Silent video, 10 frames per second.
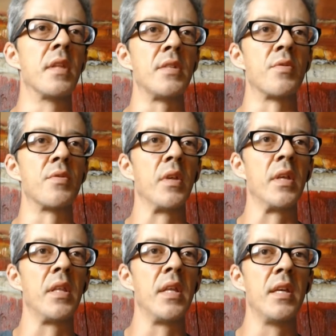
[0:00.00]
that's
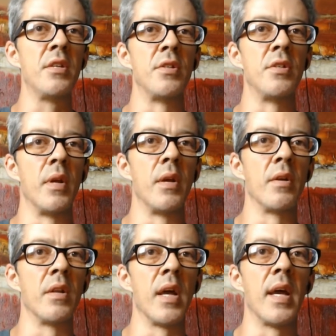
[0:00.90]
really the issue
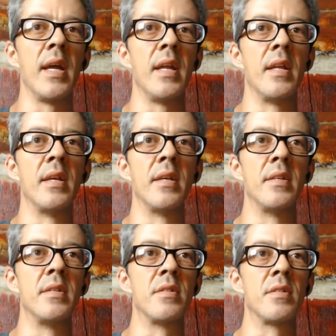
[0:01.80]
here tonight
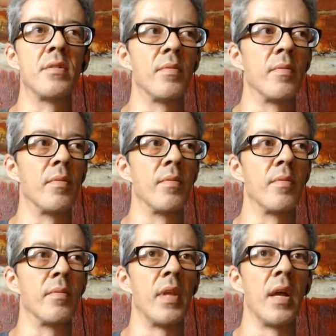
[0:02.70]
is
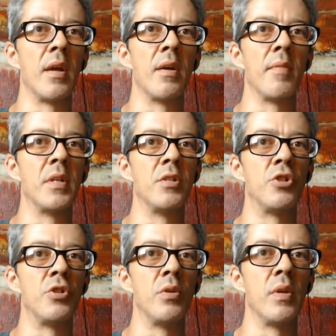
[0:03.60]
they've been
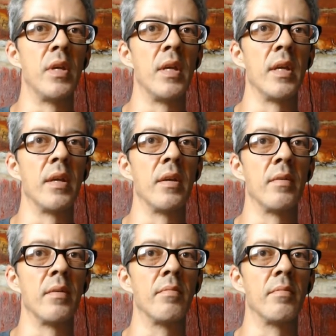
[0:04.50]

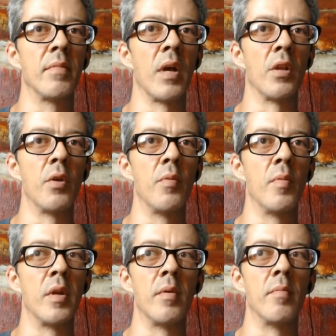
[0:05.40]
shooting
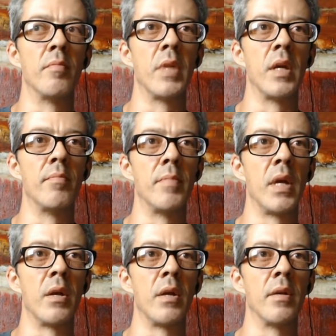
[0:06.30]
aluminum and
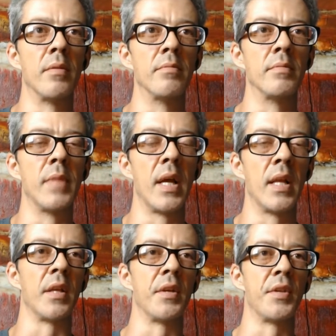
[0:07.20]
barium
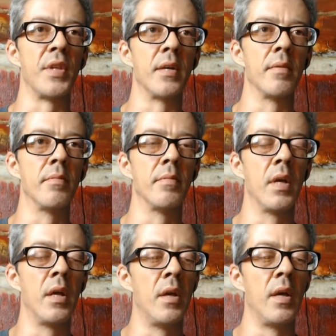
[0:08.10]
and
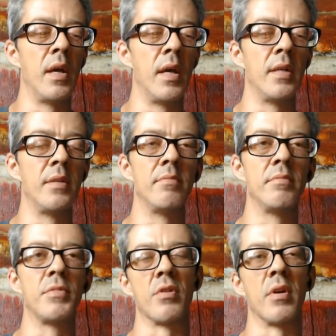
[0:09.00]
lithium
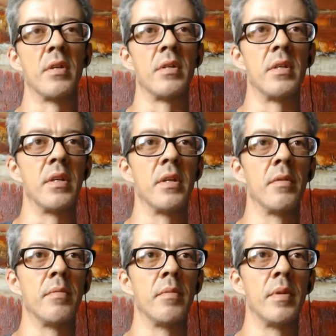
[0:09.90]
and
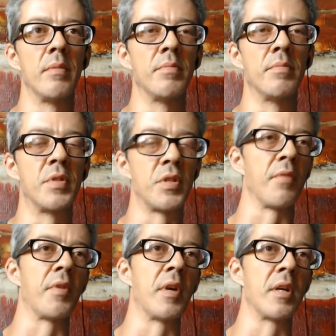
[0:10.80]
strontium and
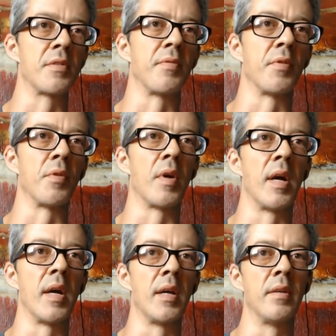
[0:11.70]
sulfur
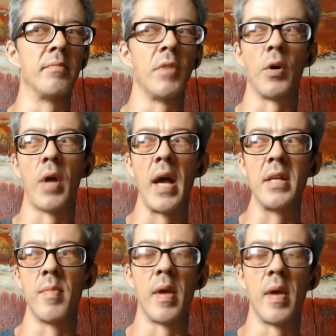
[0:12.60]
hexafluoride and all
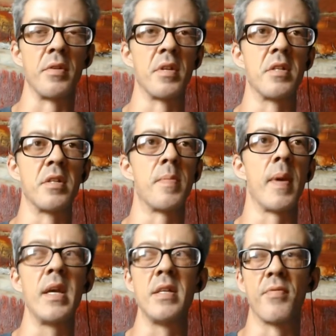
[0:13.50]
kinds of metals into
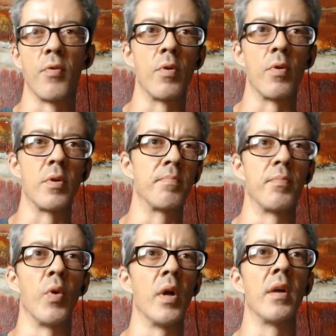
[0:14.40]
space for
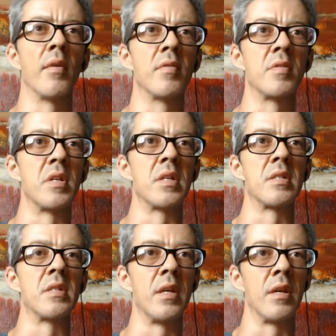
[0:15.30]
well over
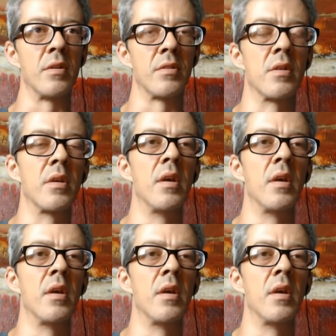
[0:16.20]
60 years.